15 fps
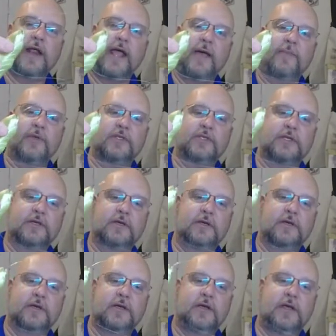happens.
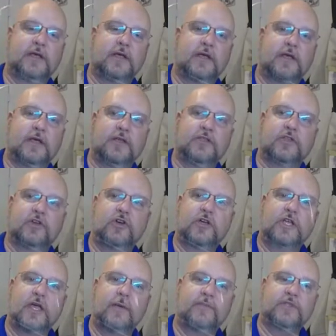The
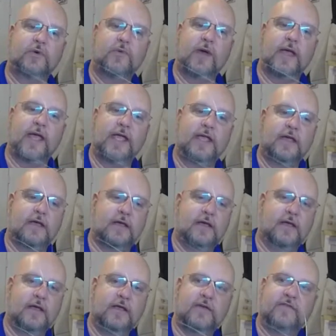hook comes away
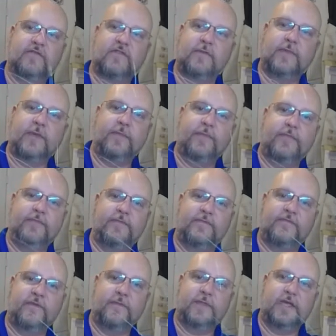from
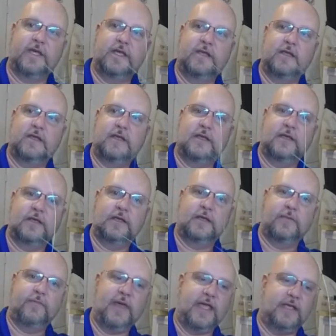the
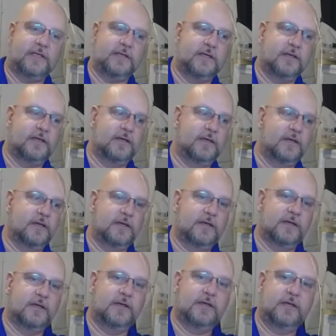bait.
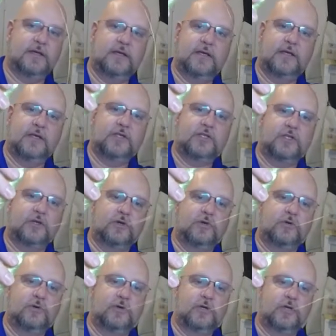
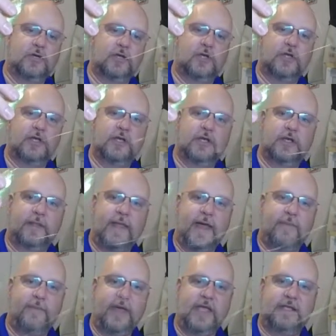So
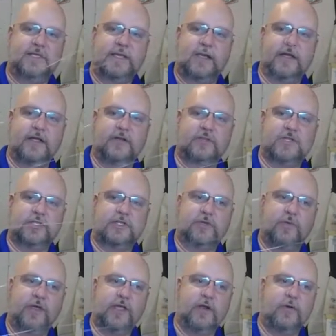that bait's out here just
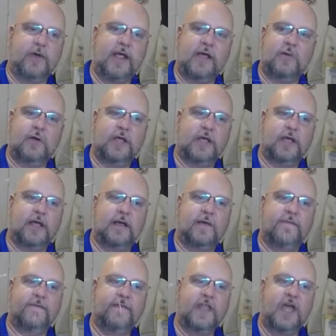swinging around.
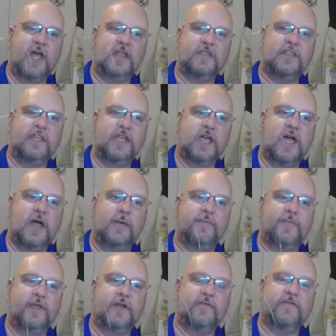Nothing
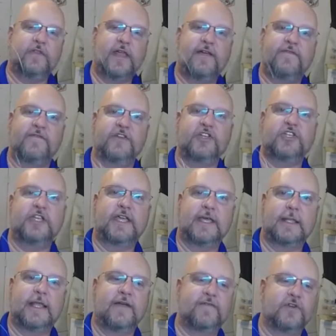up there for that fish to
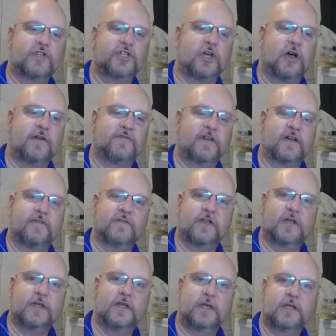get leverage off of,
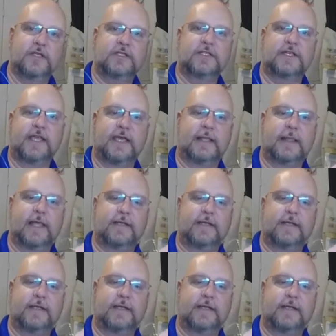to get